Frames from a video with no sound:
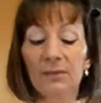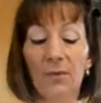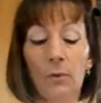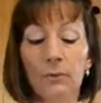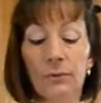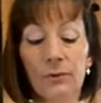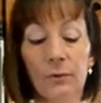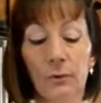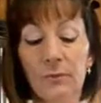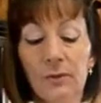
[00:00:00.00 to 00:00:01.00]
of all your
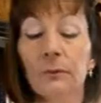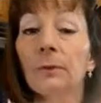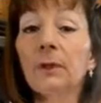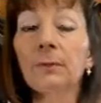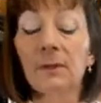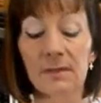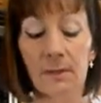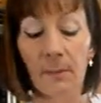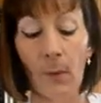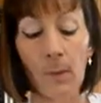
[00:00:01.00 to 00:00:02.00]
soups. It's really, really
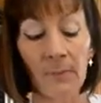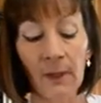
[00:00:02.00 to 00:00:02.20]
simple.